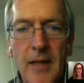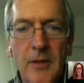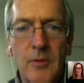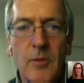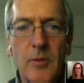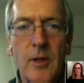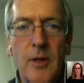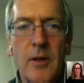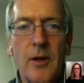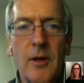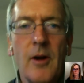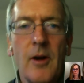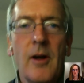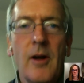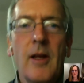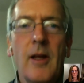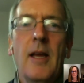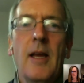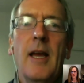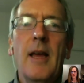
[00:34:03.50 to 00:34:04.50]
with her,
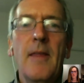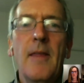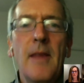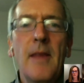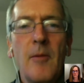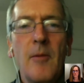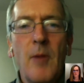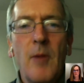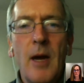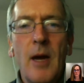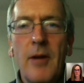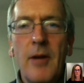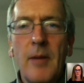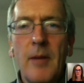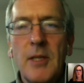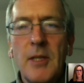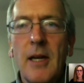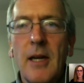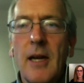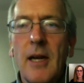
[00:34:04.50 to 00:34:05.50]
and then wound up
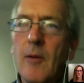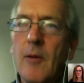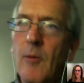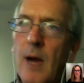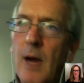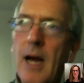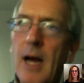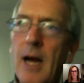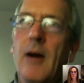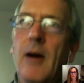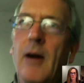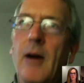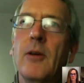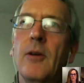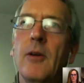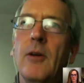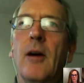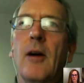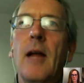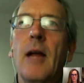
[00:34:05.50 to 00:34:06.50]
saying, like, "Wow,
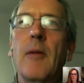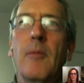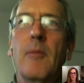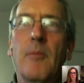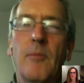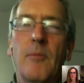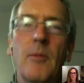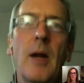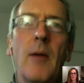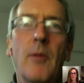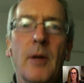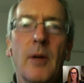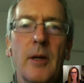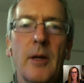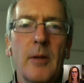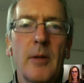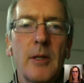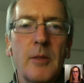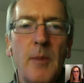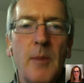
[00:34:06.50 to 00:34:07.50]
I really
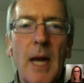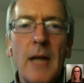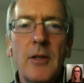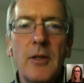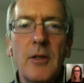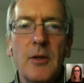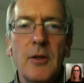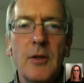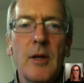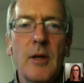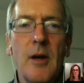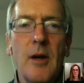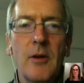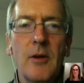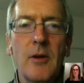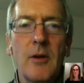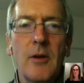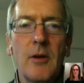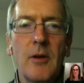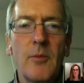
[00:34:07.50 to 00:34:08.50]
respect you and all
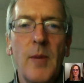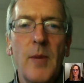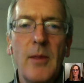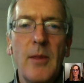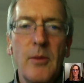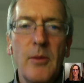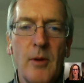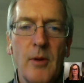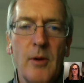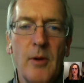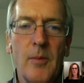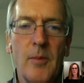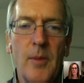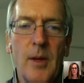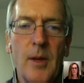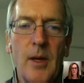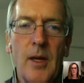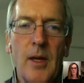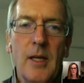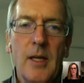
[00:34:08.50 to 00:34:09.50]
you've been through."
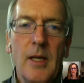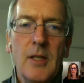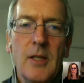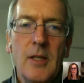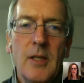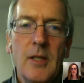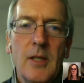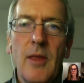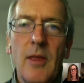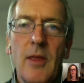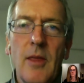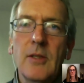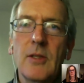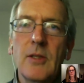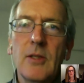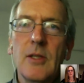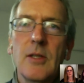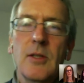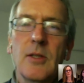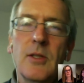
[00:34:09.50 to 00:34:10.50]
So I think it's
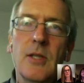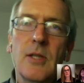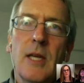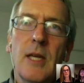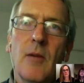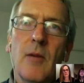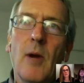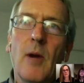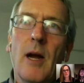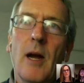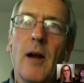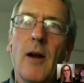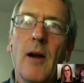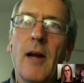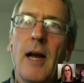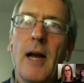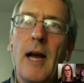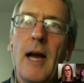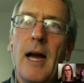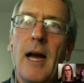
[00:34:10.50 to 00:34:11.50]
this thing where,
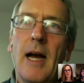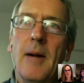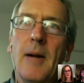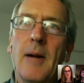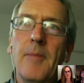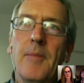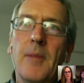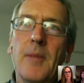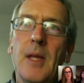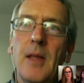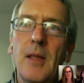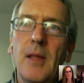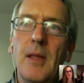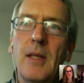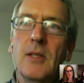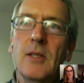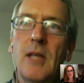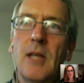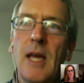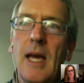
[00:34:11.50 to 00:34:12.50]
in
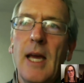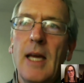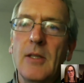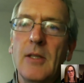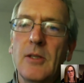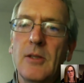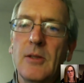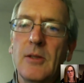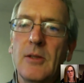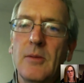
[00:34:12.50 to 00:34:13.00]
this case,